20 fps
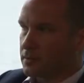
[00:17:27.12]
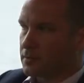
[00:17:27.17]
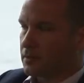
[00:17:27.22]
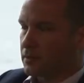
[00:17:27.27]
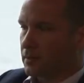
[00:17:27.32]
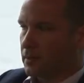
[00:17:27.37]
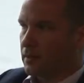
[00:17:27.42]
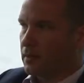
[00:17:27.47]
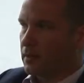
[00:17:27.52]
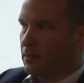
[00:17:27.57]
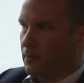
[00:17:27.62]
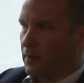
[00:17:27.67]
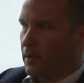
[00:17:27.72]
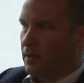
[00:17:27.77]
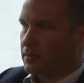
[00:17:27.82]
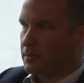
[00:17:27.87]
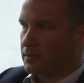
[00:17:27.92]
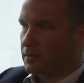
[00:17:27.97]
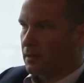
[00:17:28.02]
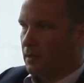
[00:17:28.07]
are certainly the
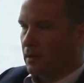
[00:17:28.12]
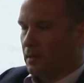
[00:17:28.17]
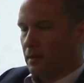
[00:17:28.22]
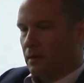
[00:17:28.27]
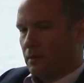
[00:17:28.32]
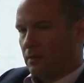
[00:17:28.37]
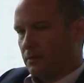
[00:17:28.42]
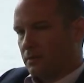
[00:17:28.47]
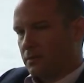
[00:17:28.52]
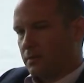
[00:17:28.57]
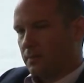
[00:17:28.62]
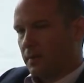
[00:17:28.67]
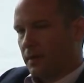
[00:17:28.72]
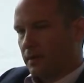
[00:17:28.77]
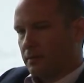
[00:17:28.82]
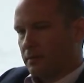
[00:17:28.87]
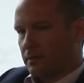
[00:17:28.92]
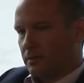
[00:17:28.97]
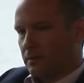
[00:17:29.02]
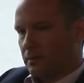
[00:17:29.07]
U.S. with
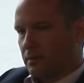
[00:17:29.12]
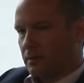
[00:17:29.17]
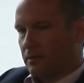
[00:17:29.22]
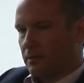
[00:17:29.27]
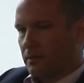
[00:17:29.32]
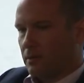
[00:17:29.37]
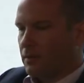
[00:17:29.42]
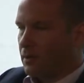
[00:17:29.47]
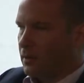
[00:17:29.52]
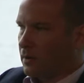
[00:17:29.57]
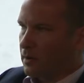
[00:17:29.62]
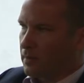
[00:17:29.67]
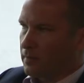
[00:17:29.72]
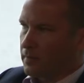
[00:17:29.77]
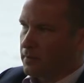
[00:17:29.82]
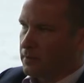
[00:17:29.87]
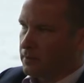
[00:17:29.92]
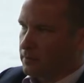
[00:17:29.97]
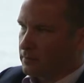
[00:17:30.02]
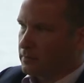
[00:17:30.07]
respect to
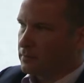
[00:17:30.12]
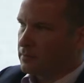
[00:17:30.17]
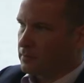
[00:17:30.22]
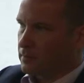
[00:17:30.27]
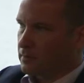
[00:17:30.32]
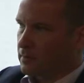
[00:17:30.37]
carbon,